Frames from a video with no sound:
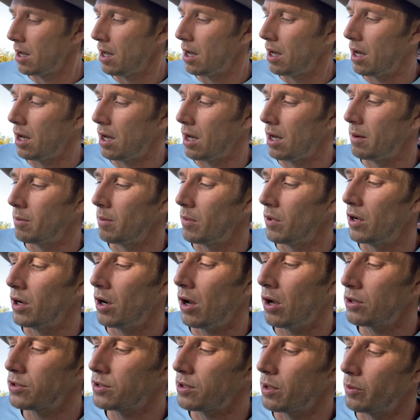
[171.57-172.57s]
Um, and
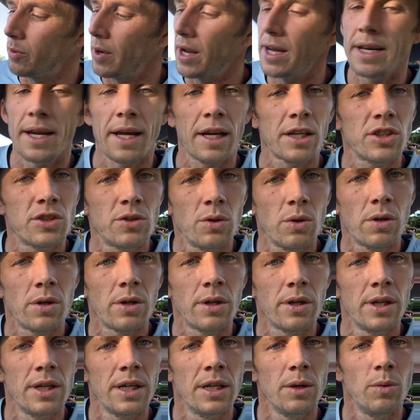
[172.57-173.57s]
also right next
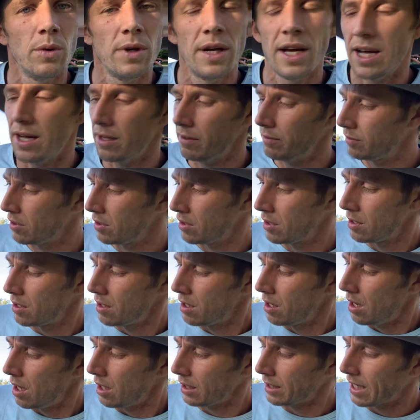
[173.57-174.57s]
door, it will have
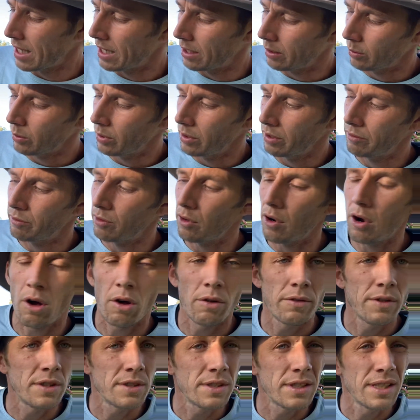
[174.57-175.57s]
a category for
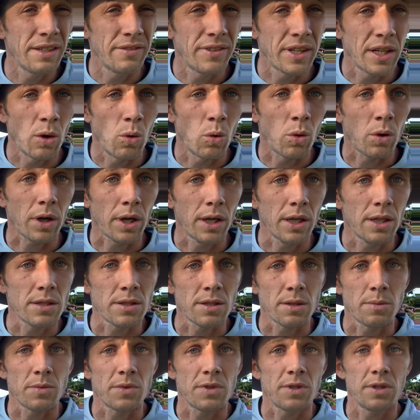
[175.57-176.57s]
all these living organisms.